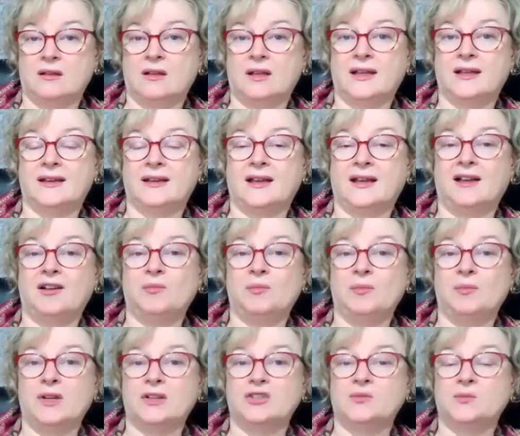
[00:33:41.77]
and how
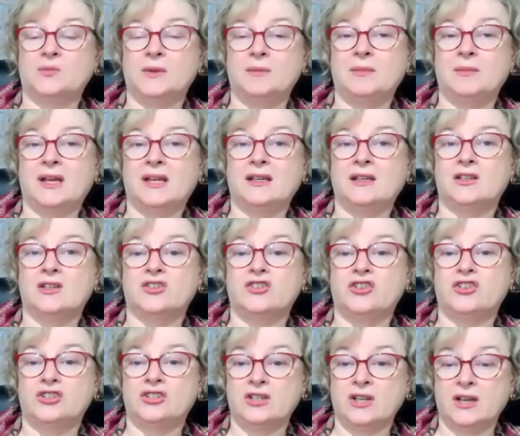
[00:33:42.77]
much we make a
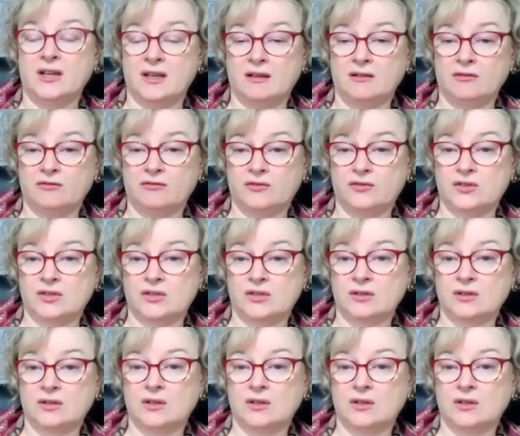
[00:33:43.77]
shift,